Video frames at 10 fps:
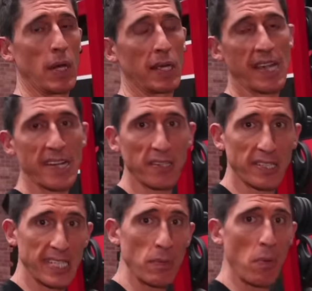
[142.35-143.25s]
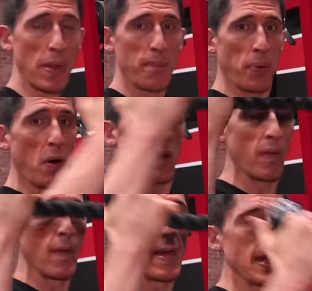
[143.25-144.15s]
Because as you'll see when we
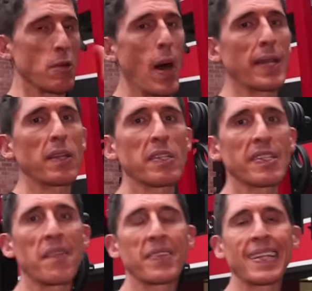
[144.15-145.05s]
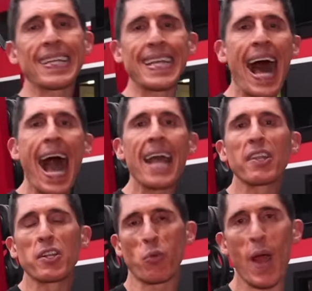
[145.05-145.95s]
pull, you want those thumbs to guide
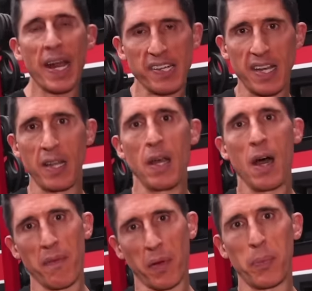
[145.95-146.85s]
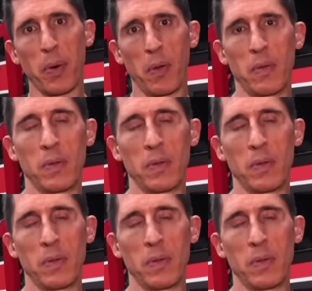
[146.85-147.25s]
the direction of your pull.